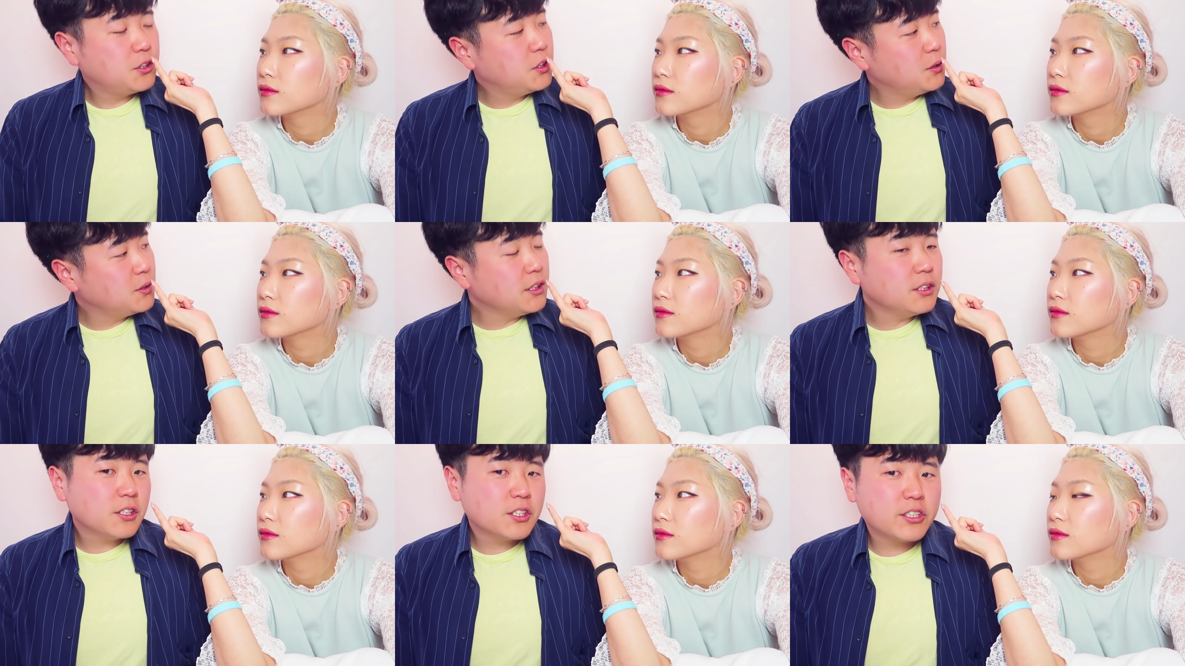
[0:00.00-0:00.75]

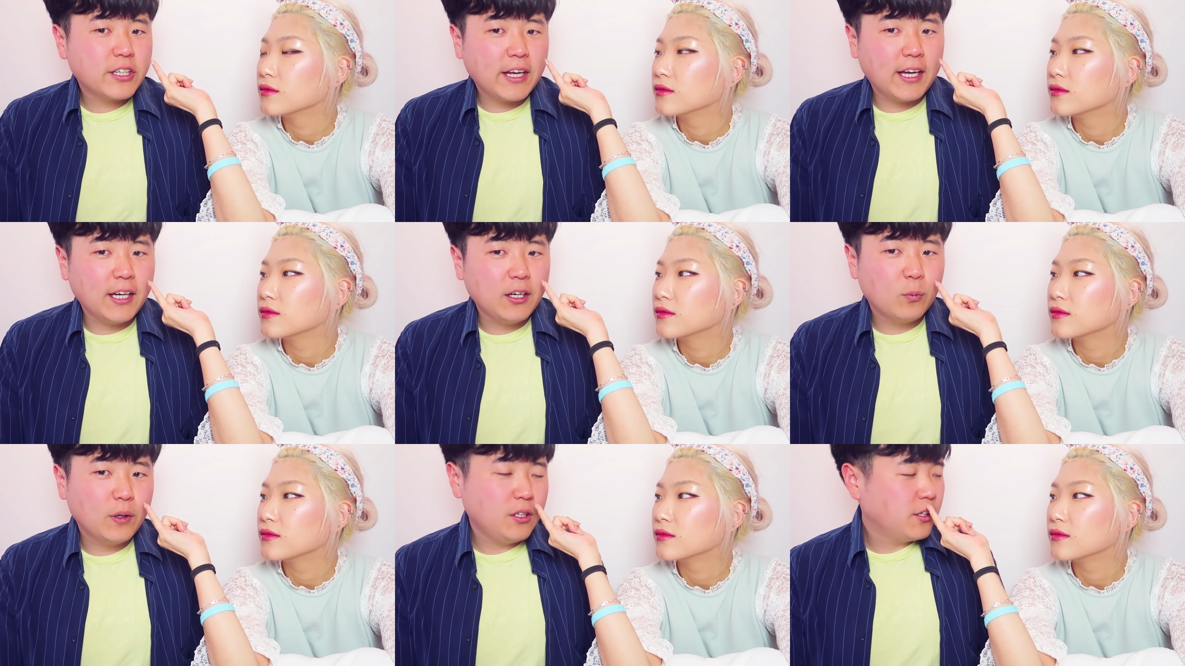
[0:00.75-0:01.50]
Speaker 1: Choosing to stay
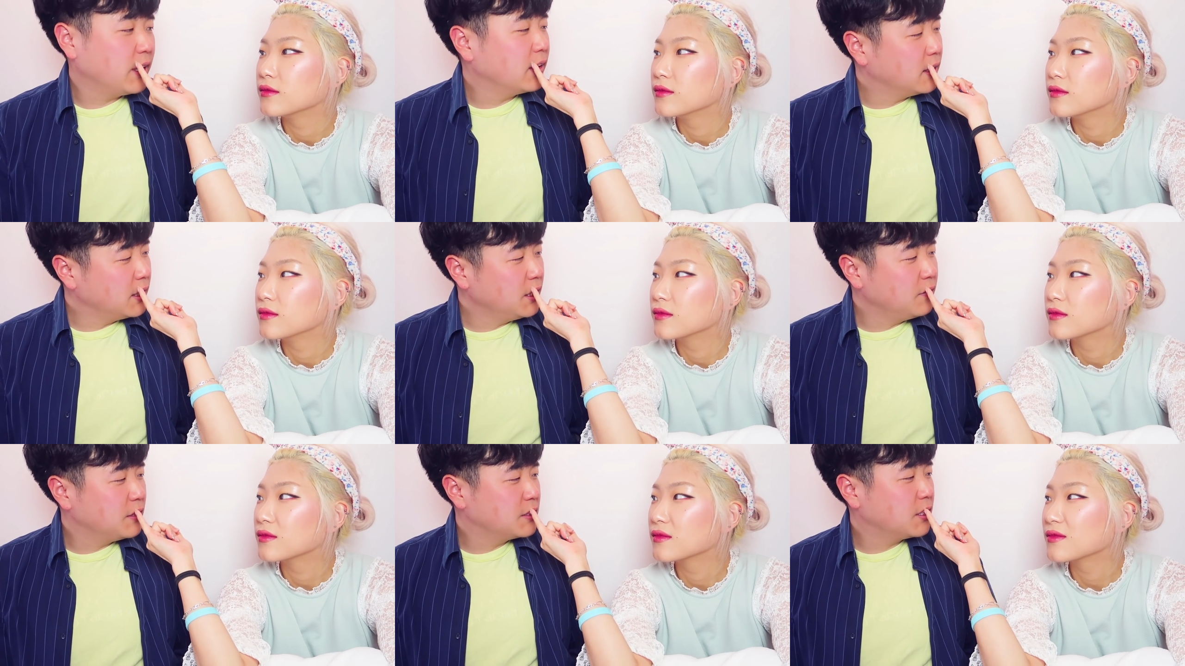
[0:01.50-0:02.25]
when you can
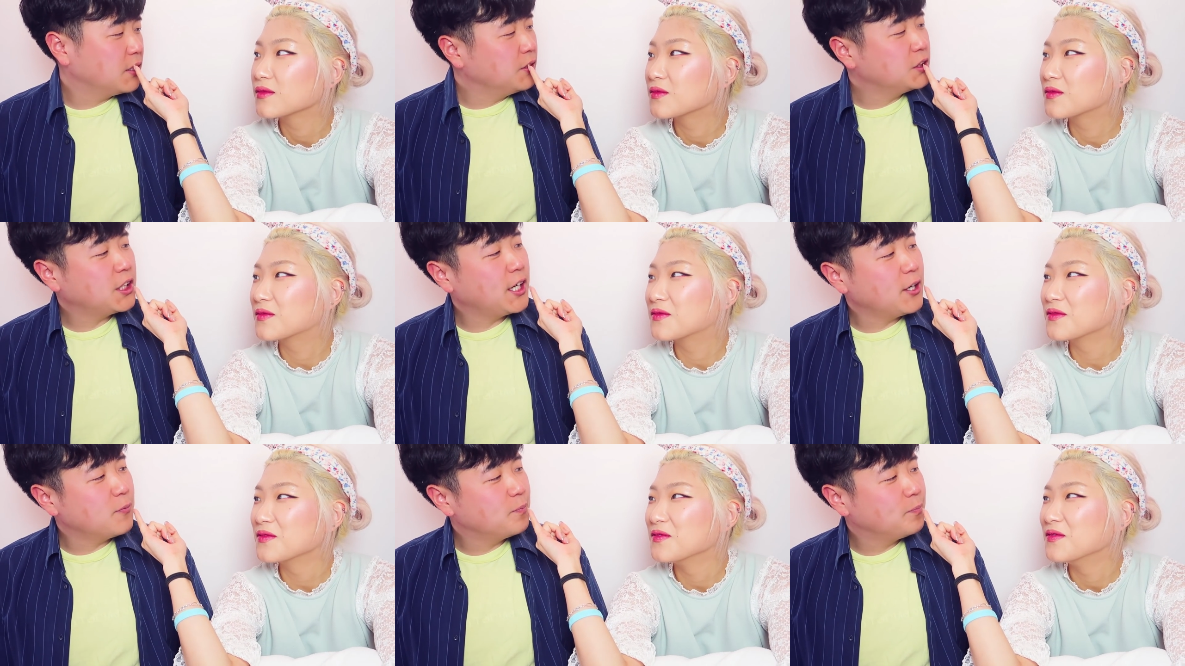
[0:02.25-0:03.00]
leave is the new
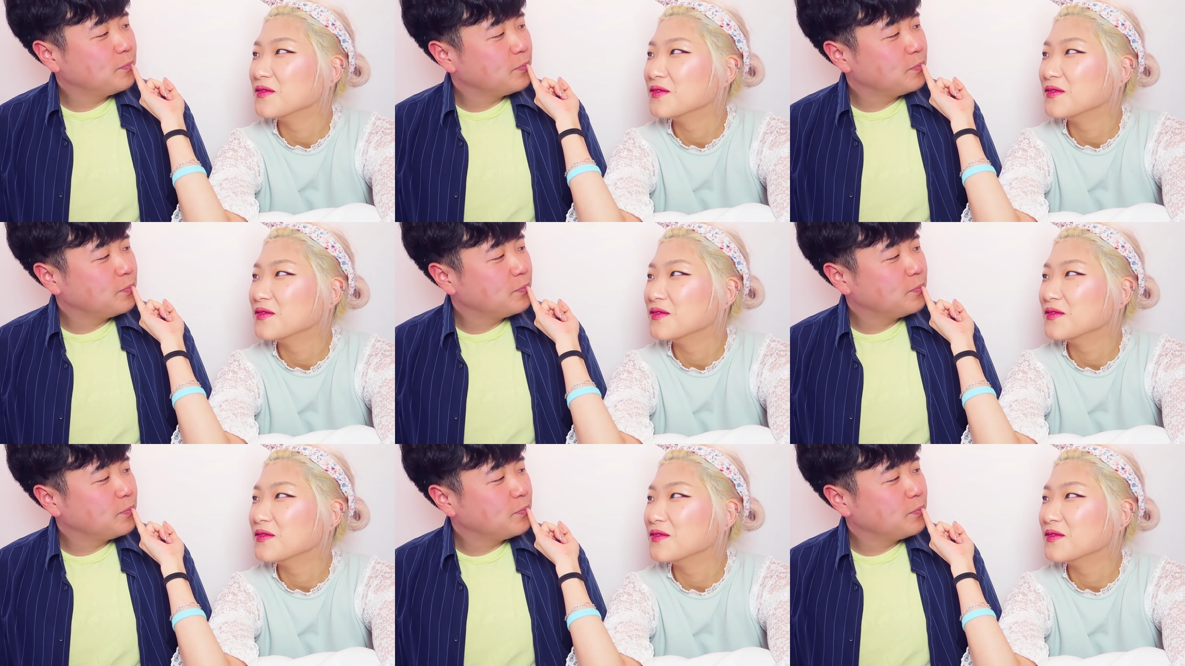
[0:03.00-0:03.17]
shame.